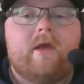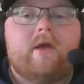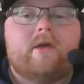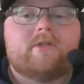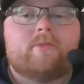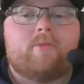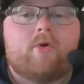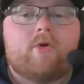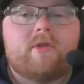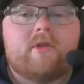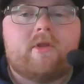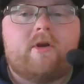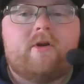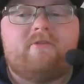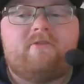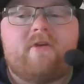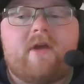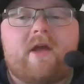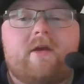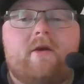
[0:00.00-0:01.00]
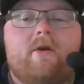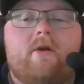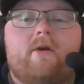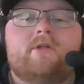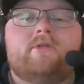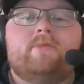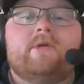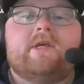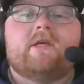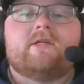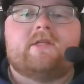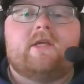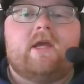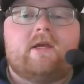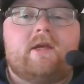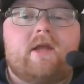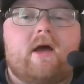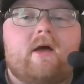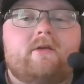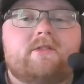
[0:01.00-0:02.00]
supporting their defenders, because
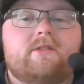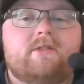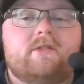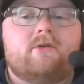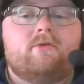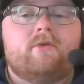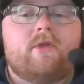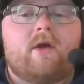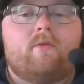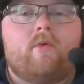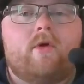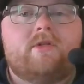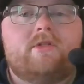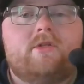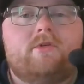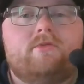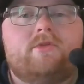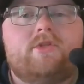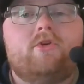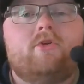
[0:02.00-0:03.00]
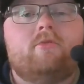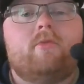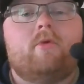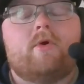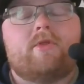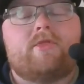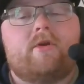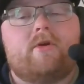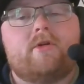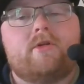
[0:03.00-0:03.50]
again, Dallas is doing that 1-2-2, but what they're